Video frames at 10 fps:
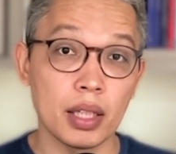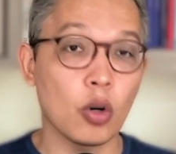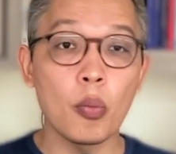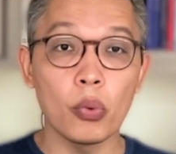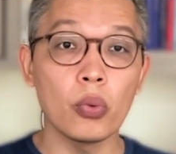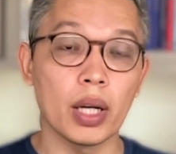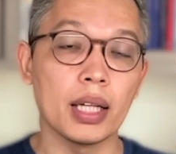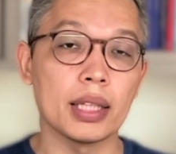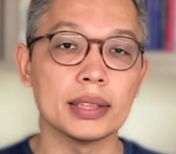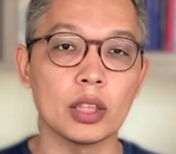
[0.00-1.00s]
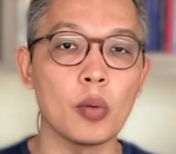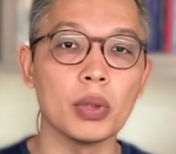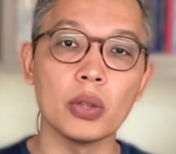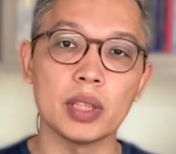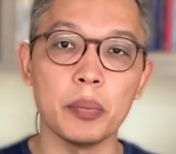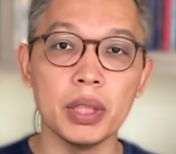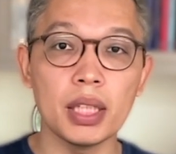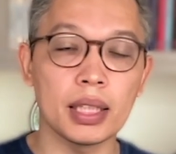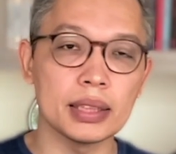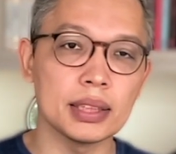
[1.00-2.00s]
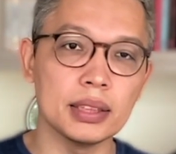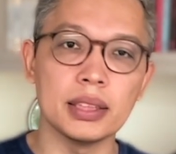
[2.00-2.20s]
but if this tiredness is constant